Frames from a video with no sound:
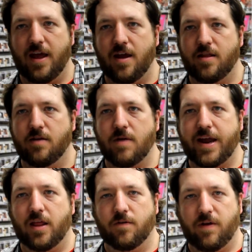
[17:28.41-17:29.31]
and the
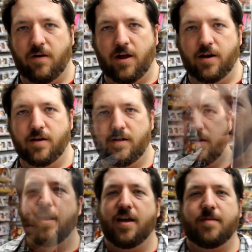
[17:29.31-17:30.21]
regular variant.
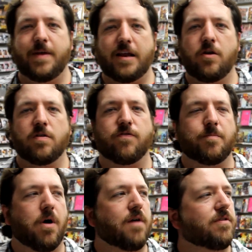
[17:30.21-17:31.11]
And the big news
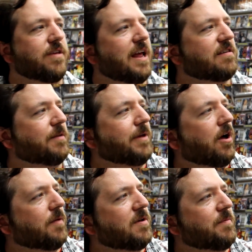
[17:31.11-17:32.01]
from Marvel today is going to be
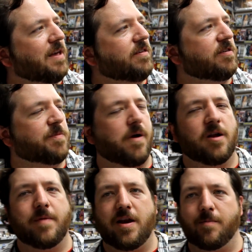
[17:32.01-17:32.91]
all about Amazing
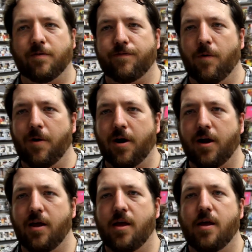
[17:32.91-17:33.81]
Spider-Man number 4.